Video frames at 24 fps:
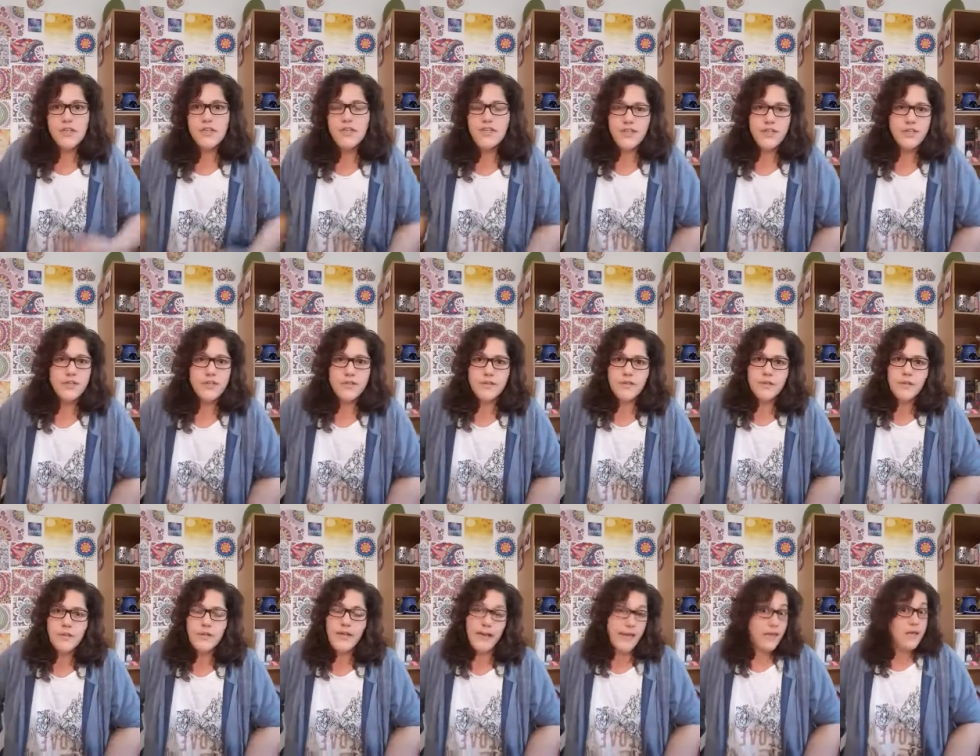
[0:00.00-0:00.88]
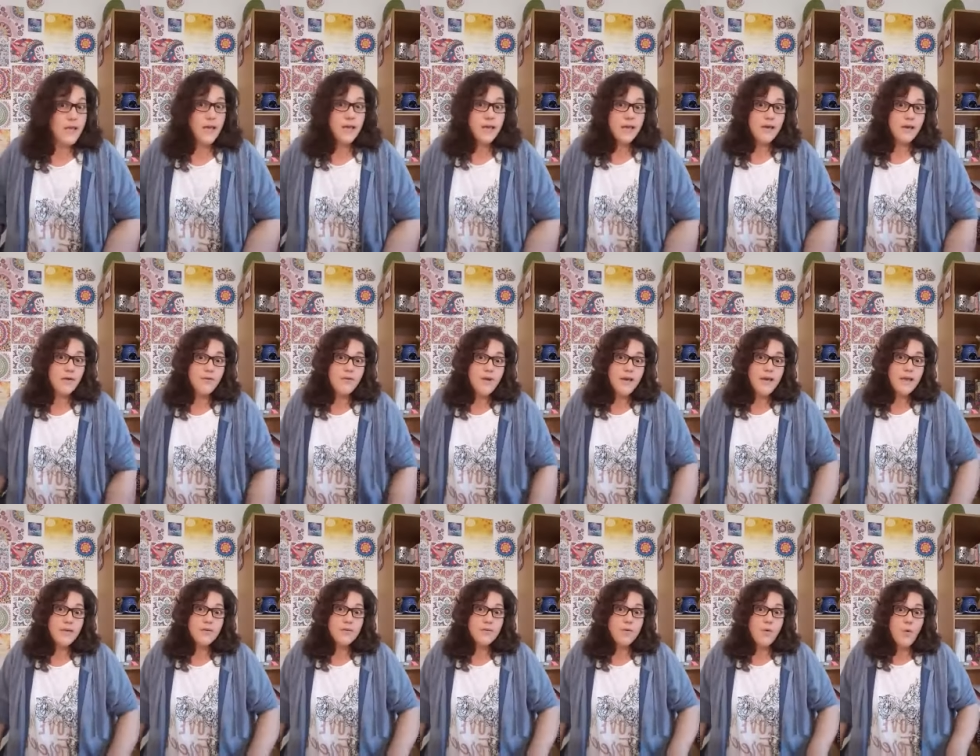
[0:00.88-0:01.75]
to get your head
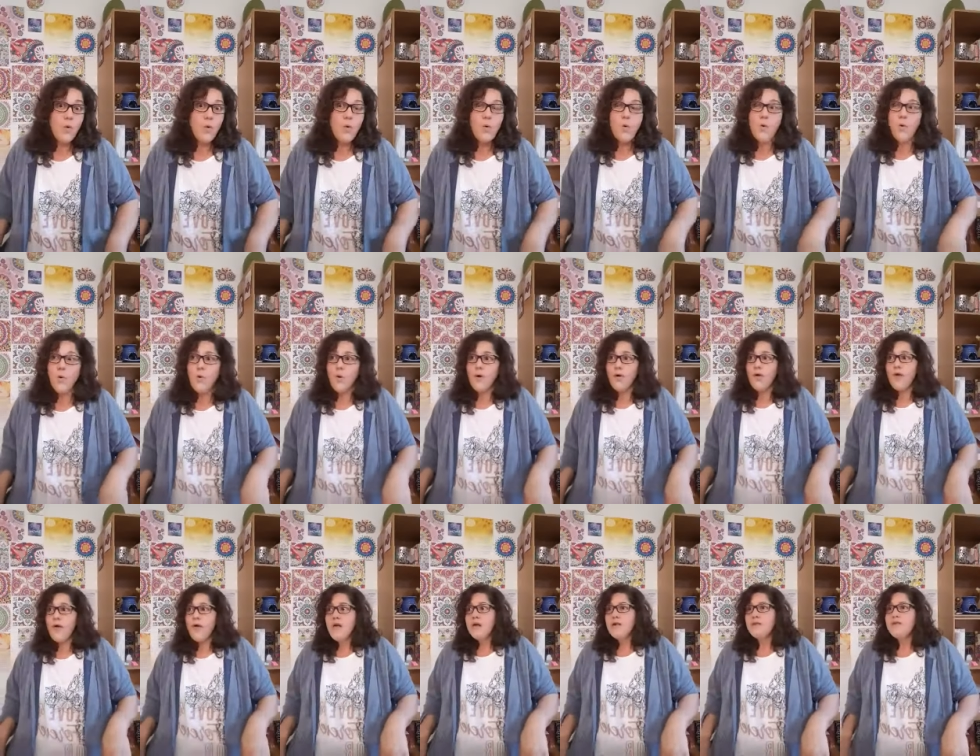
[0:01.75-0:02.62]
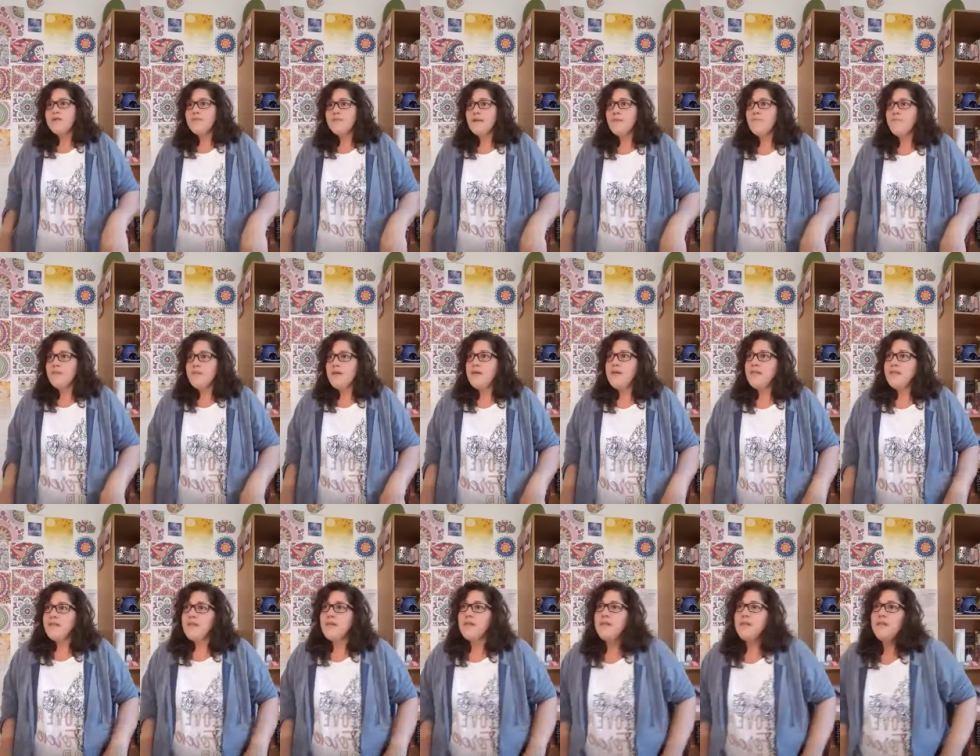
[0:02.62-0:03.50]
around or, or
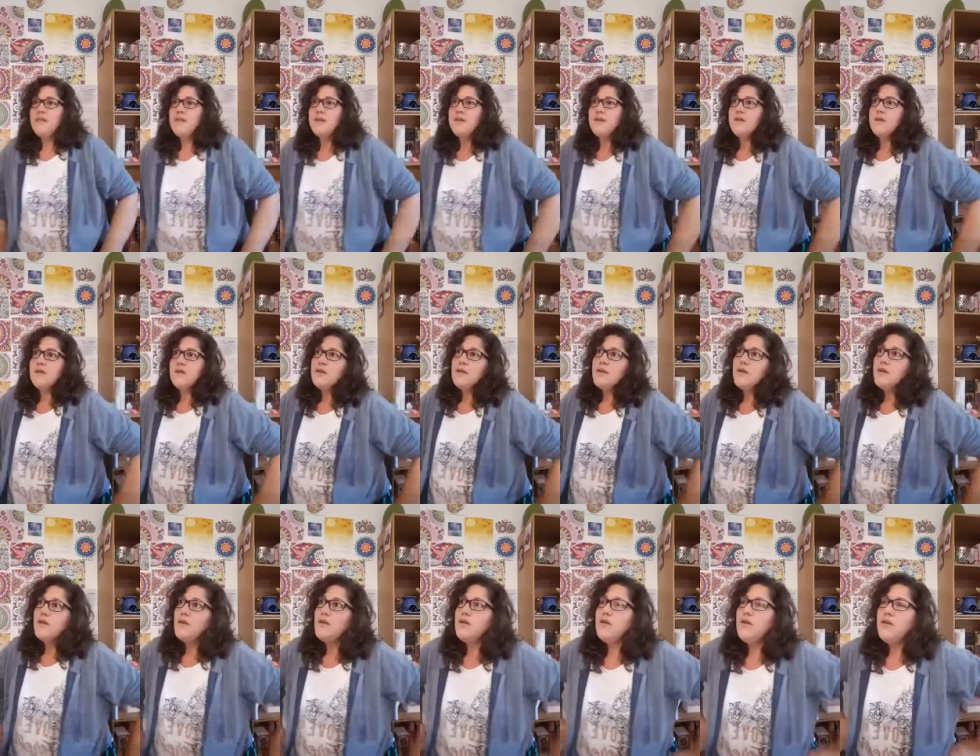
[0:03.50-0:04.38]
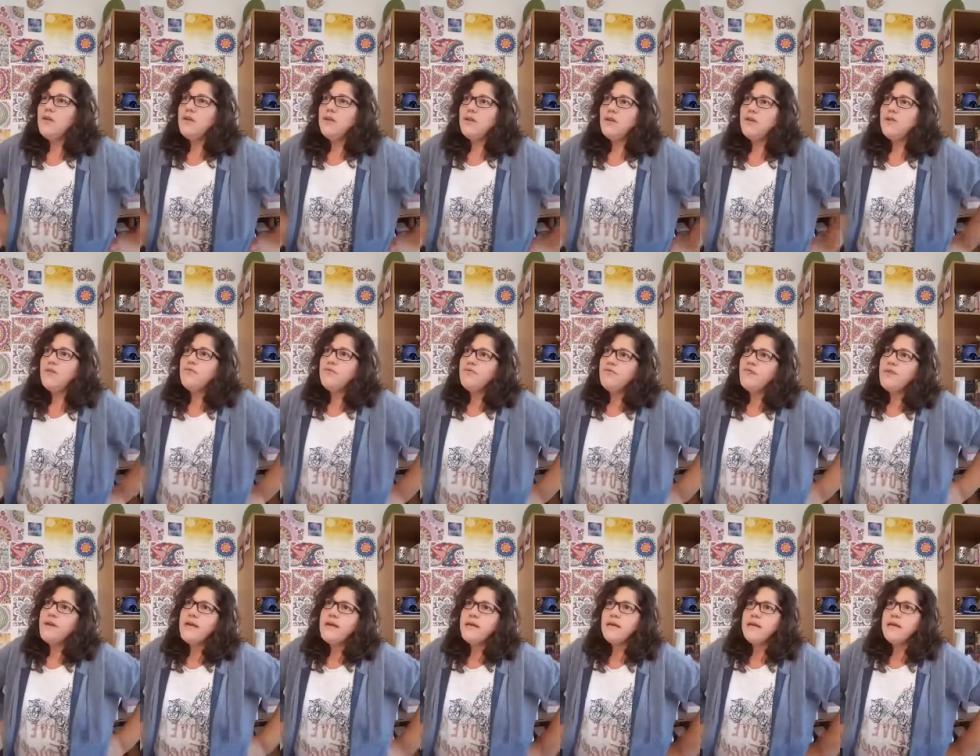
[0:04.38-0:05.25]
something that, that, you know,
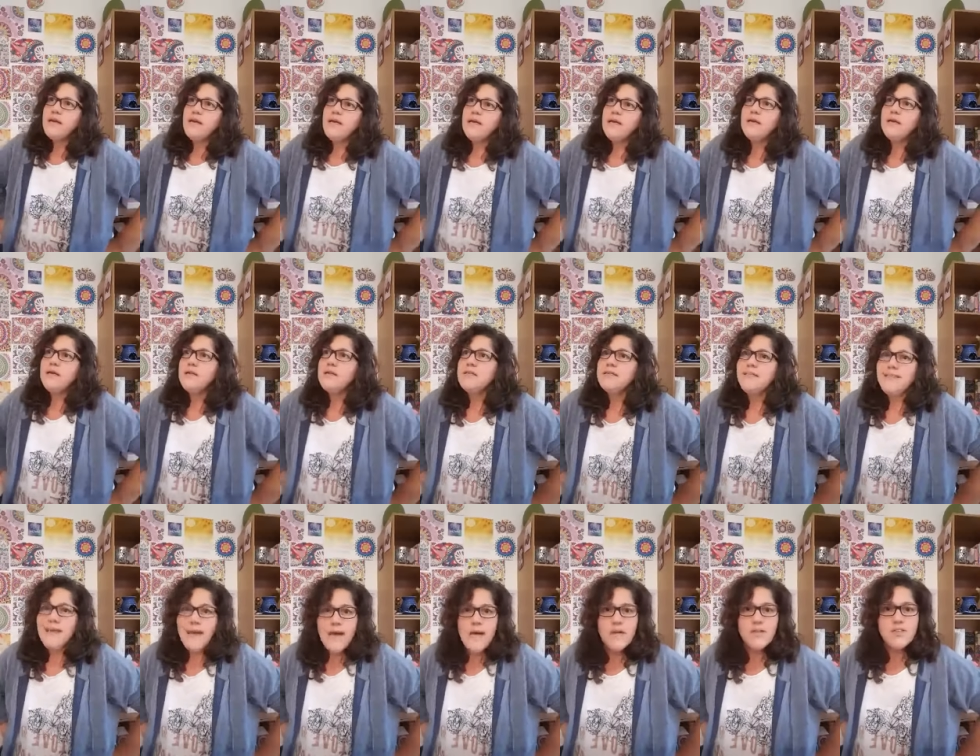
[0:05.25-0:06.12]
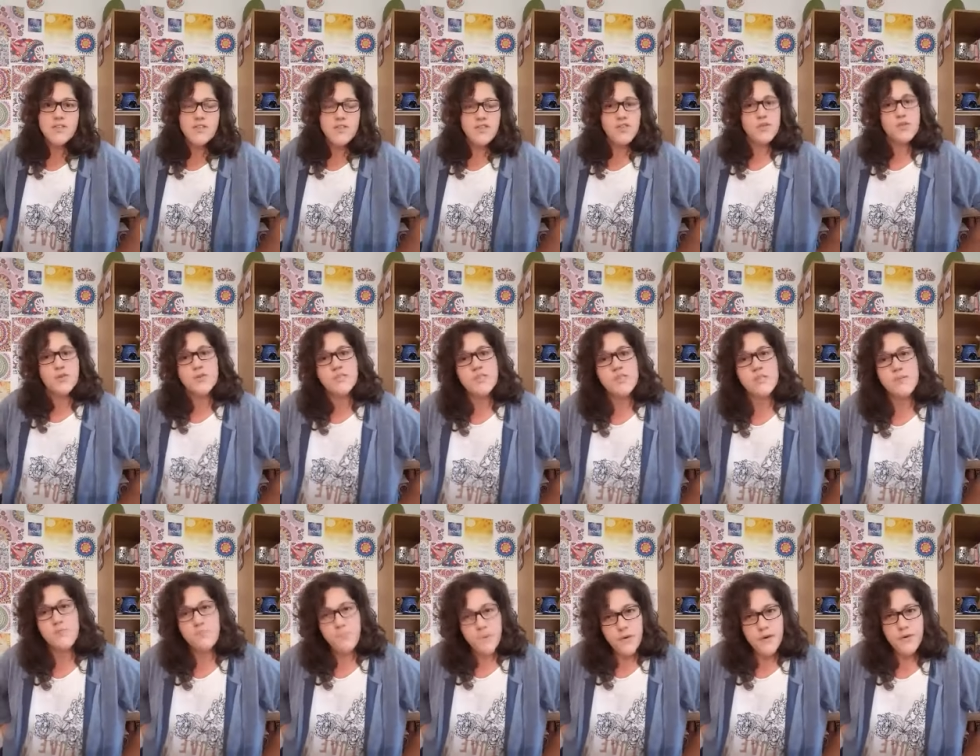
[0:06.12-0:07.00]
really doused your
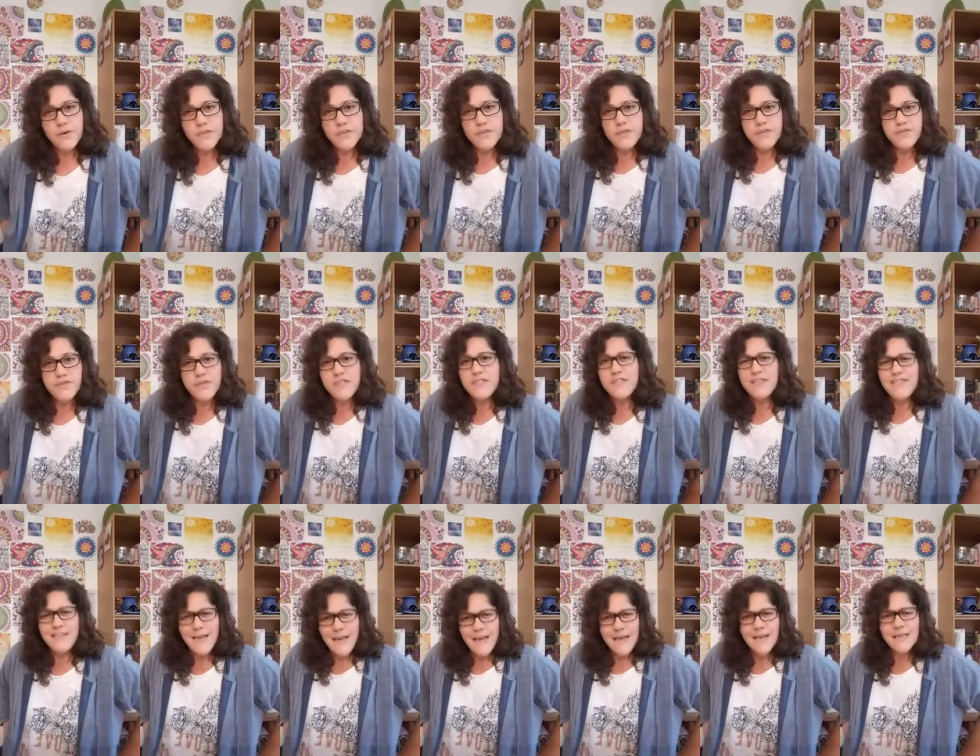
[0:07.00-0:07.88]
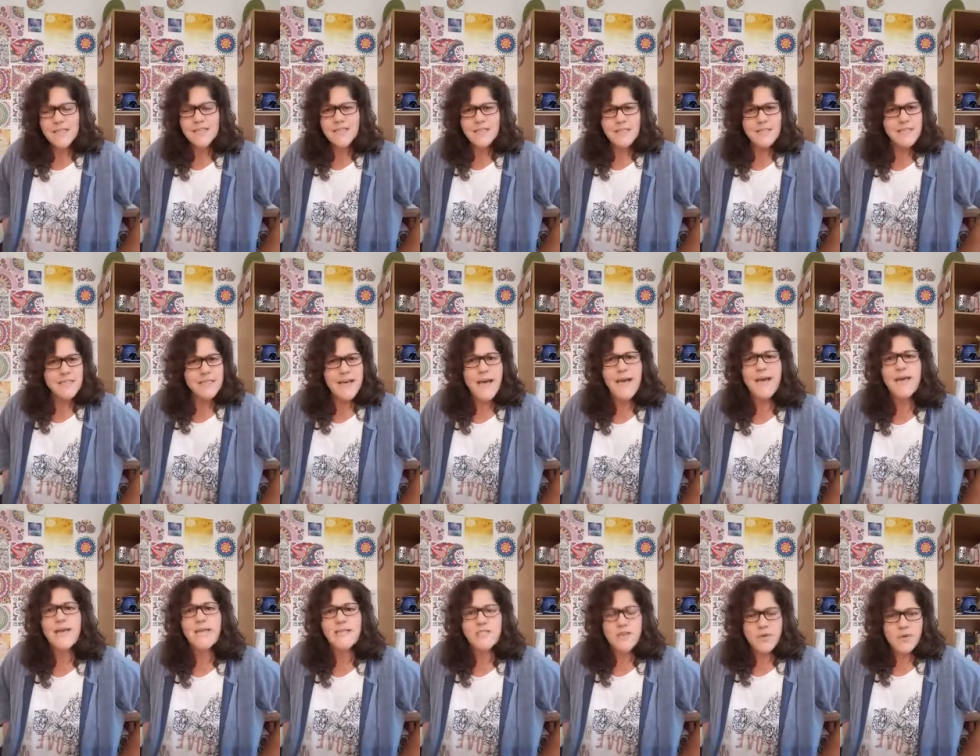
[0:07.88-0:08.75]
spirits for days and
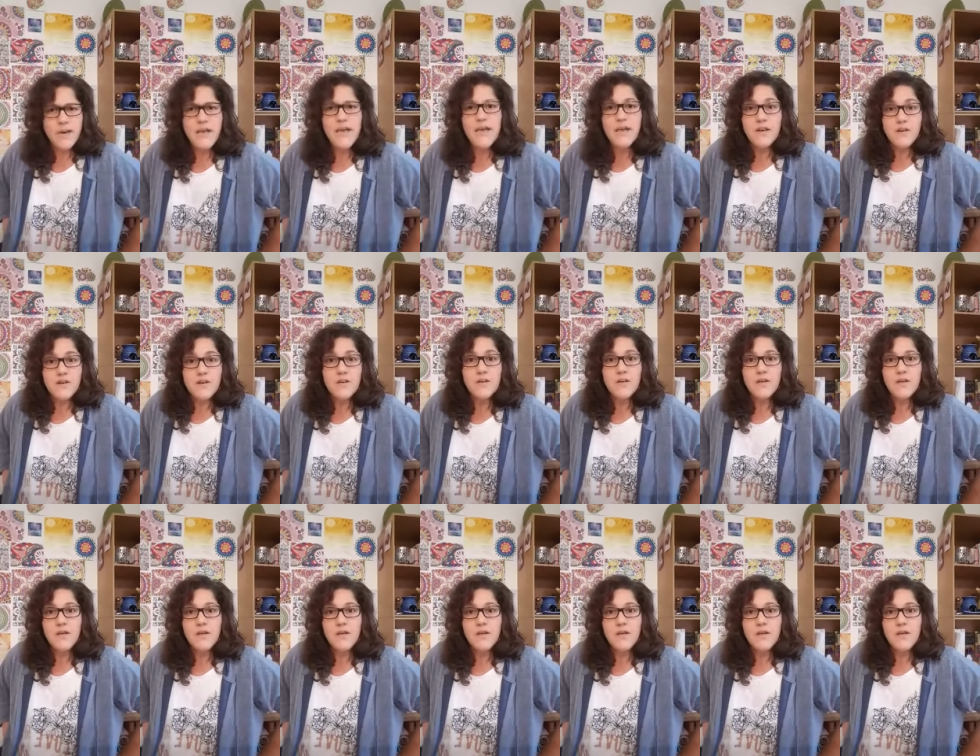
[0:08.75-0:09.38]
days on end,